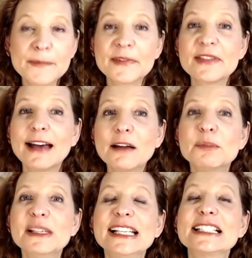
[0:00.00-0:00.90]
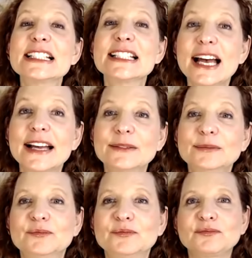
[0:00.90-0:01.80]
that being said,
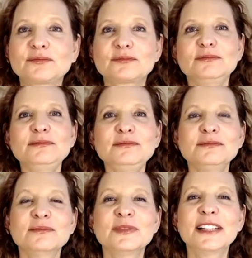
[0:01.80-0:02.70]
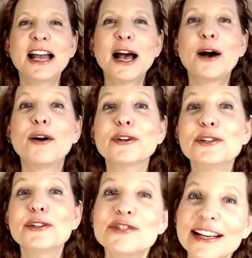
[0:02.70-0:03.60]
how do you
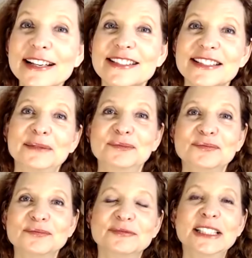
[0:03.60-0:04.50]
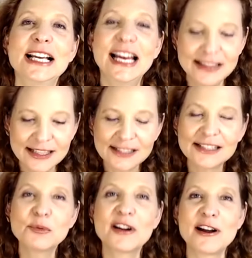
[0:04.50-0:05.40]
change it? And this
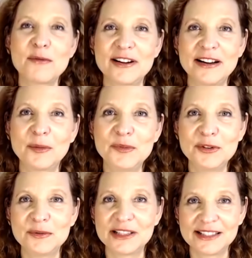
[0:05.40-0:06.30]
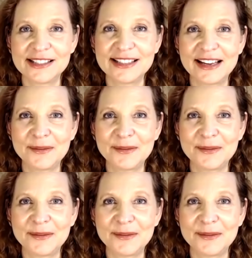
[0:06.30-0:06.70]
is what I want to help you with today.